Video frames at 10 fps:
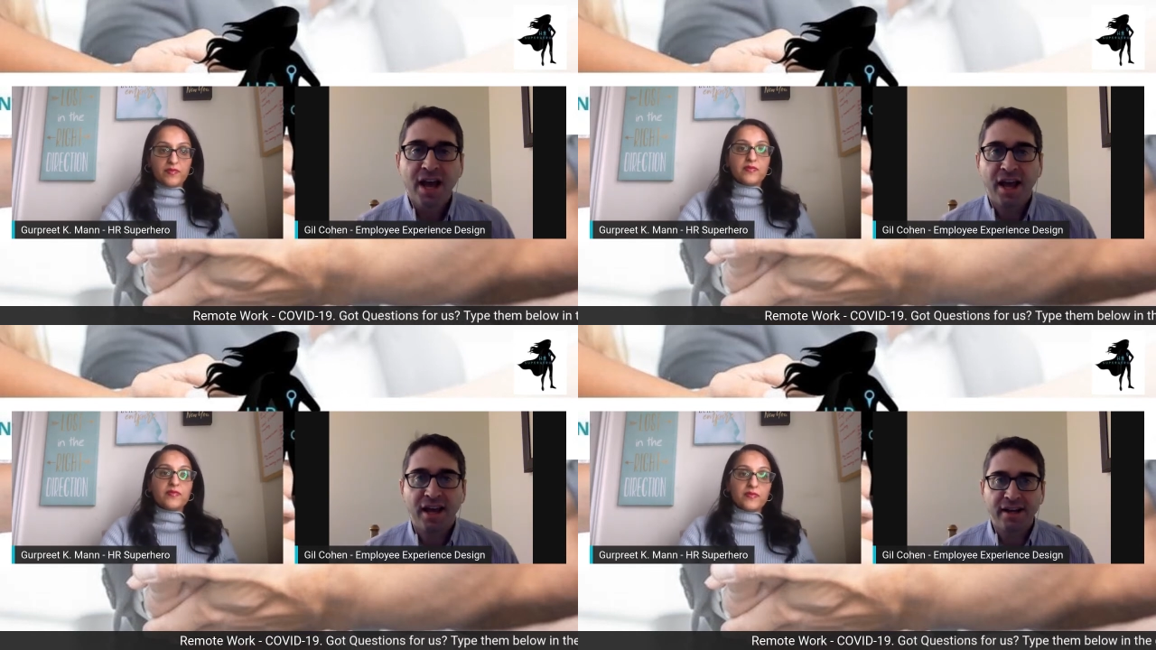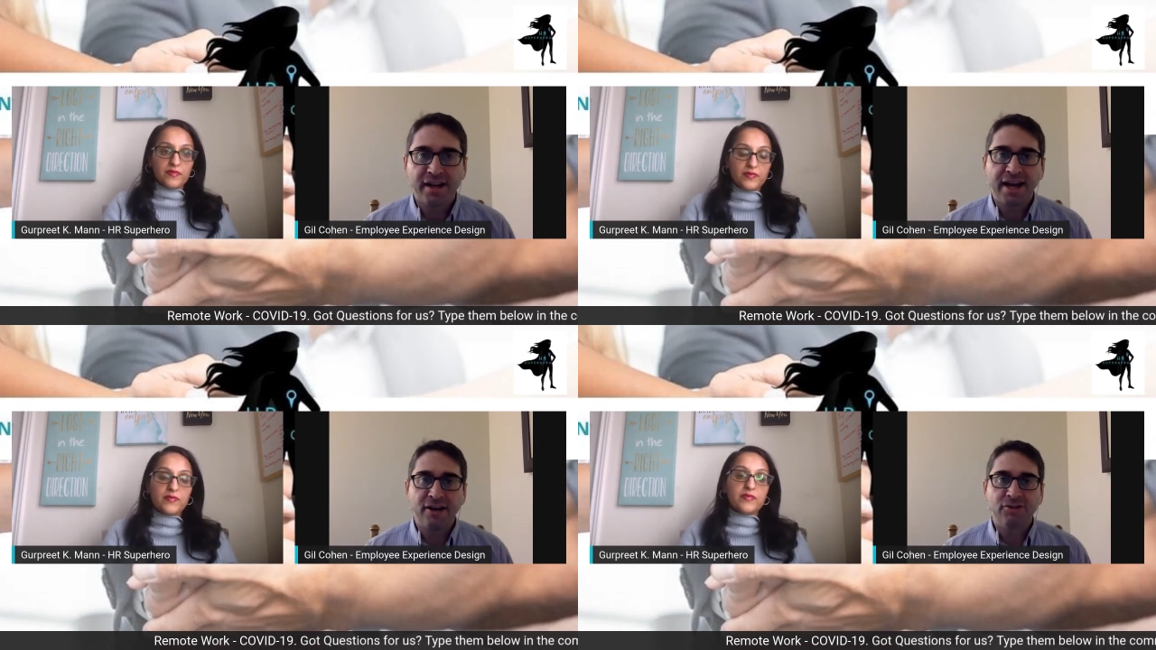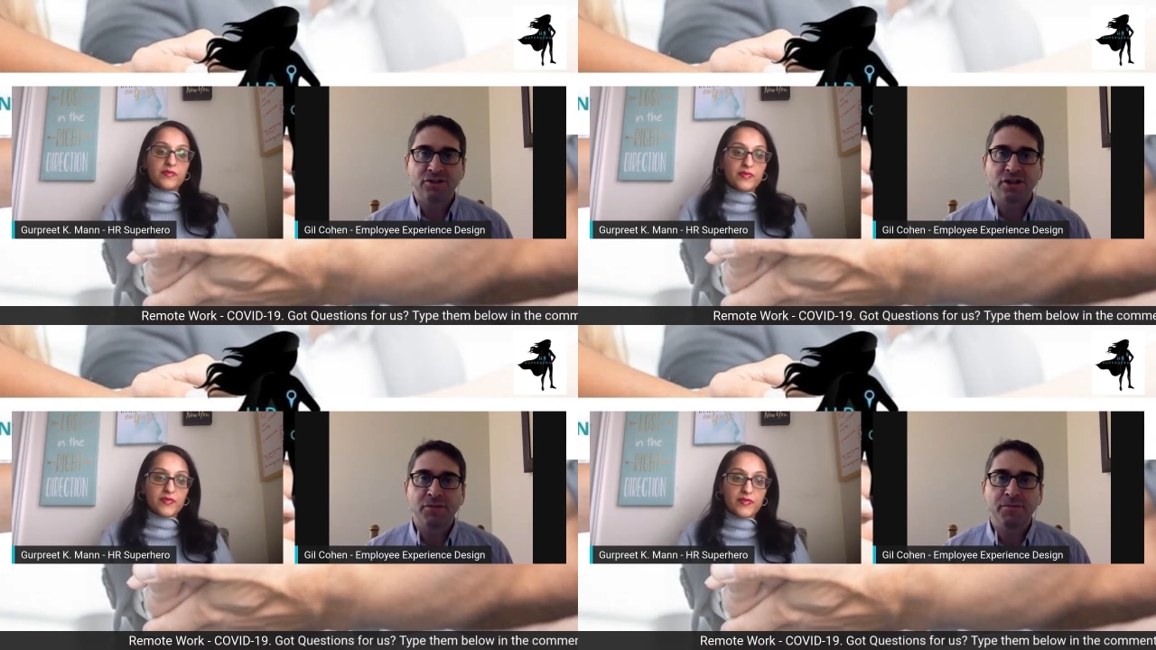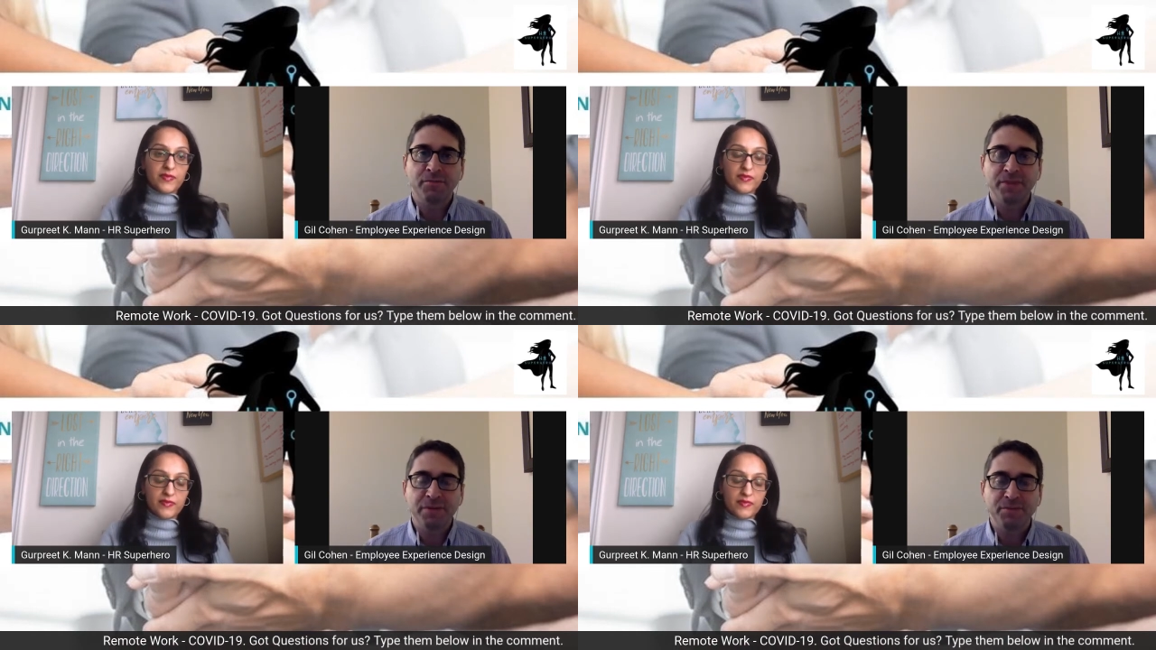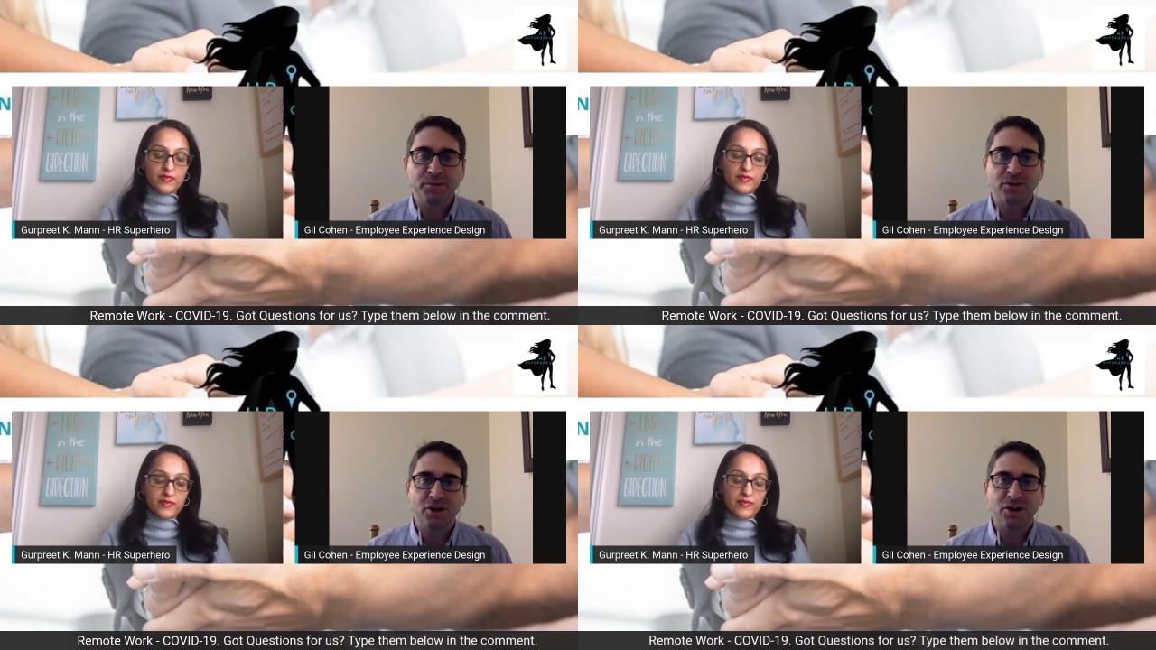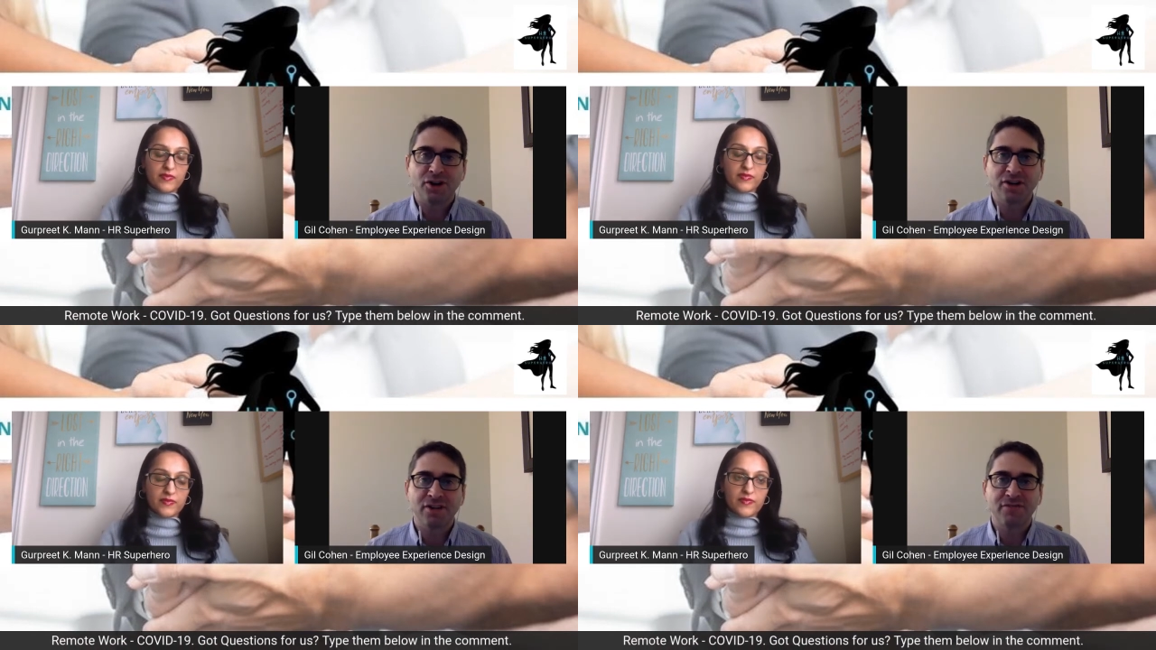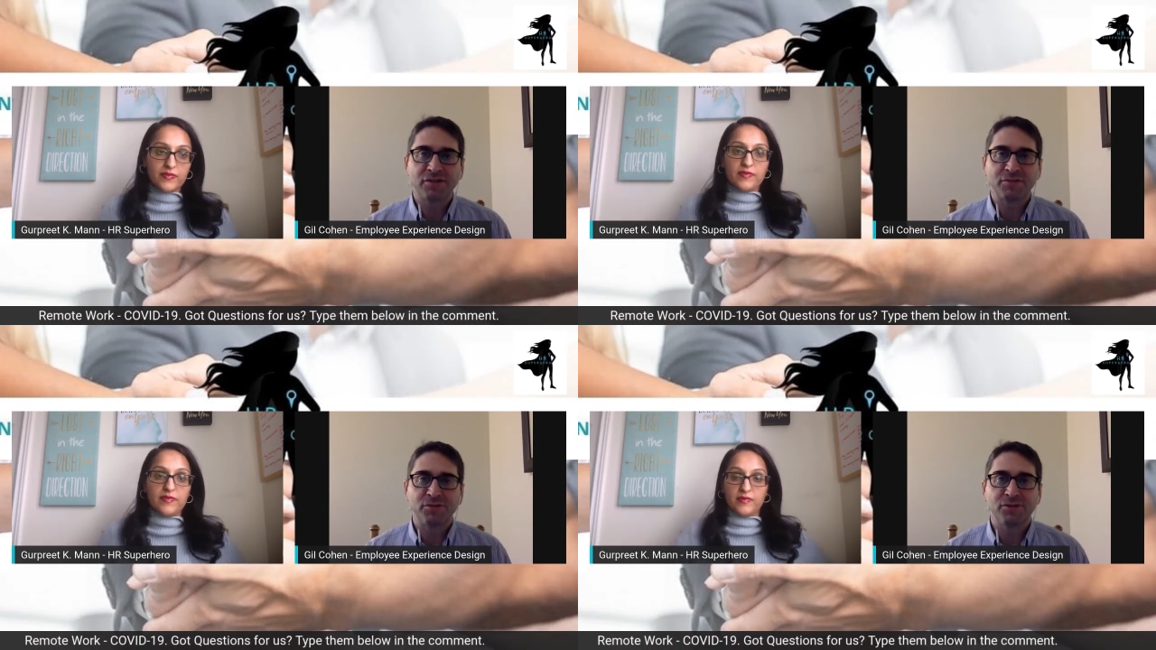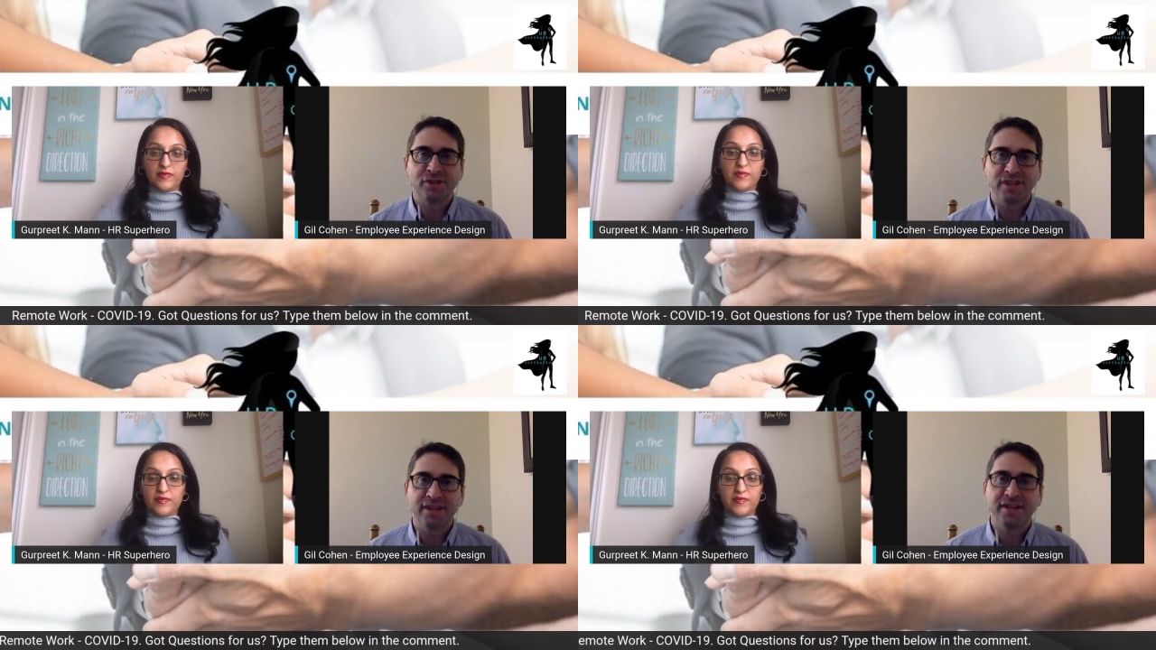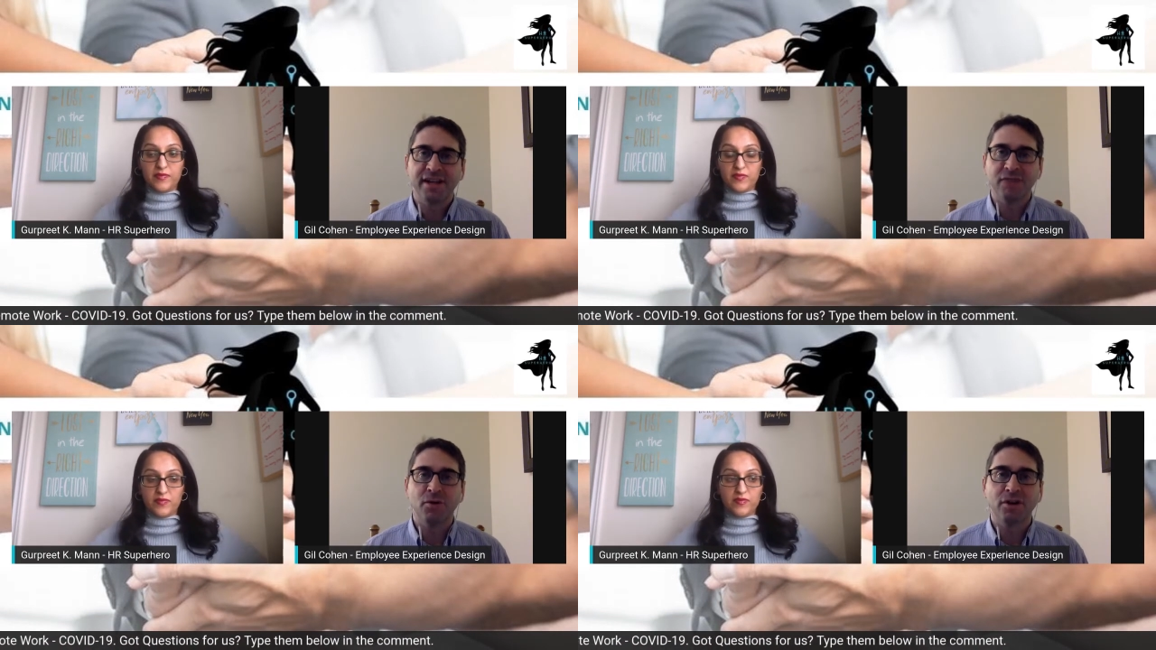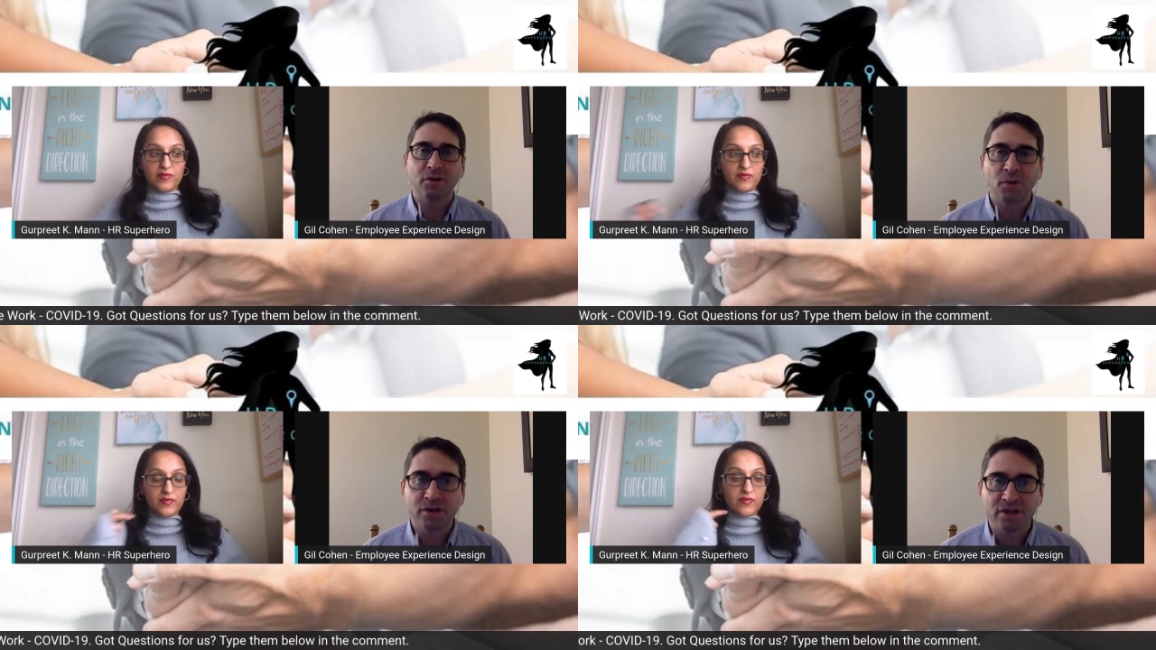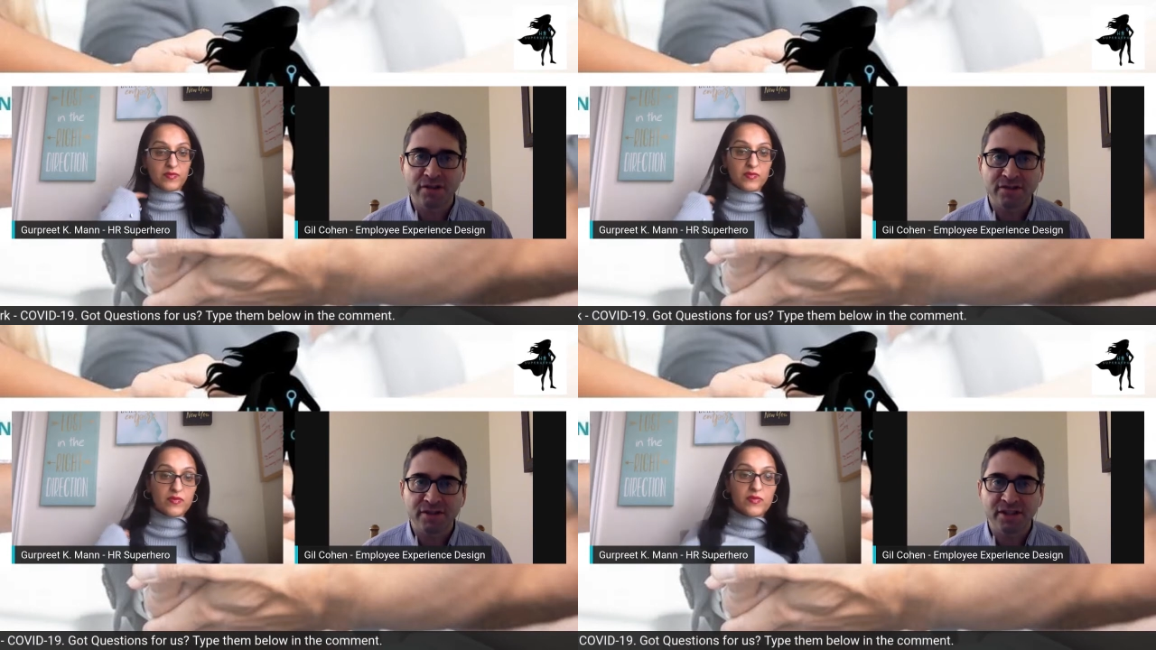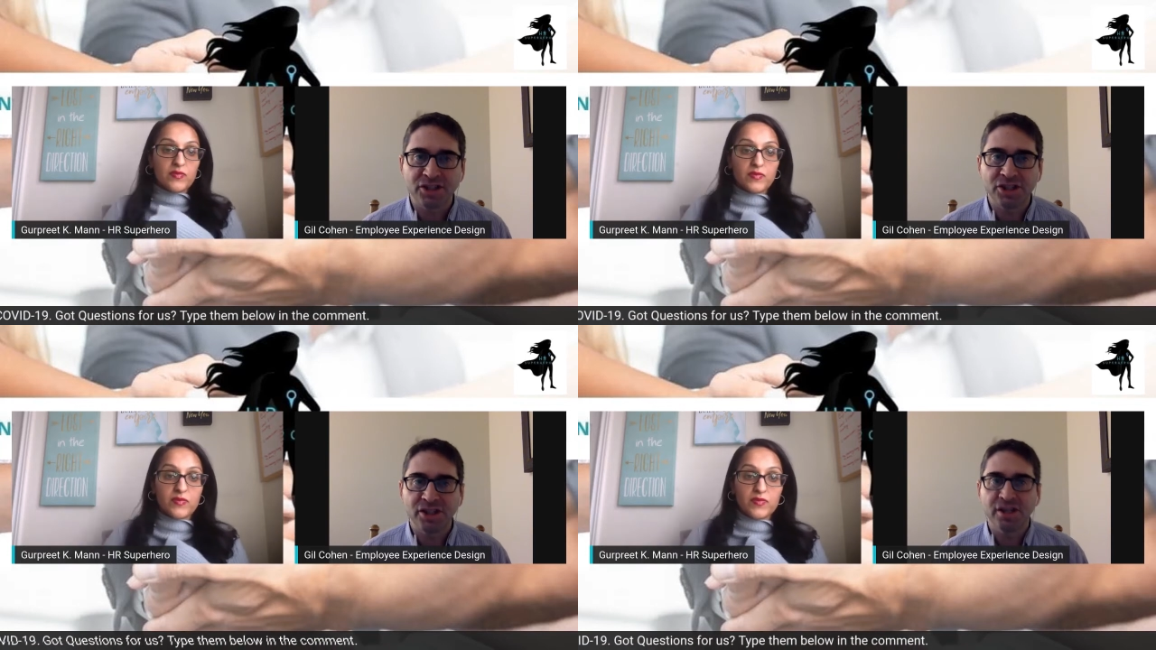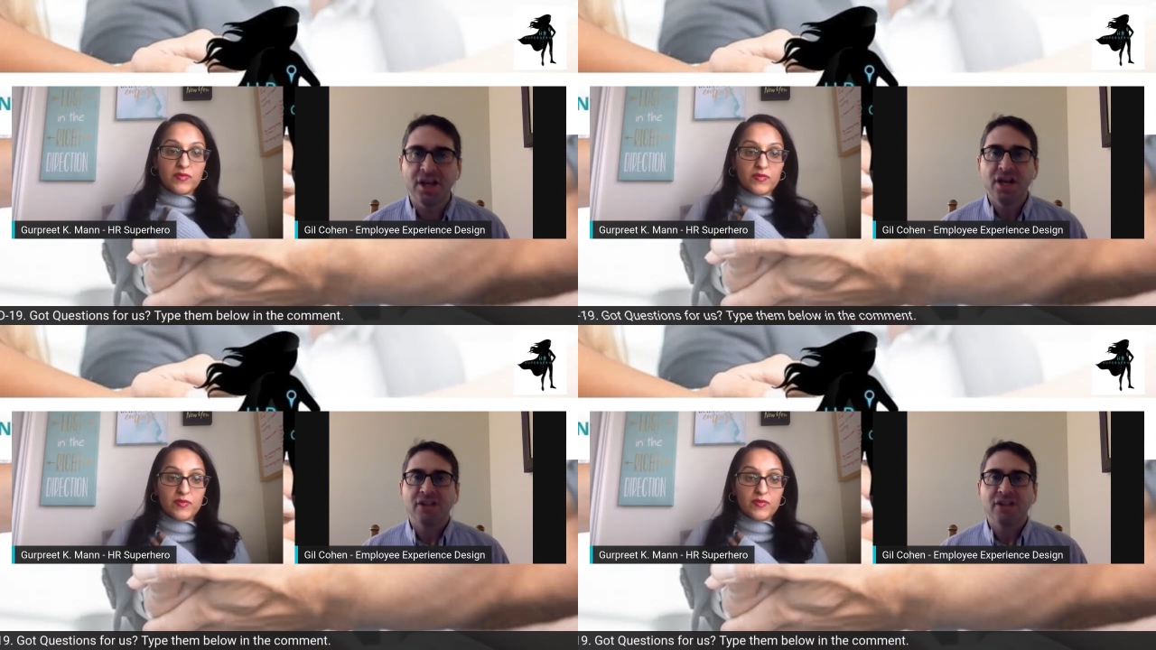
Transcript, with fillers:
Speaker 1: and how some people are comfortable in a one-on-one conversation,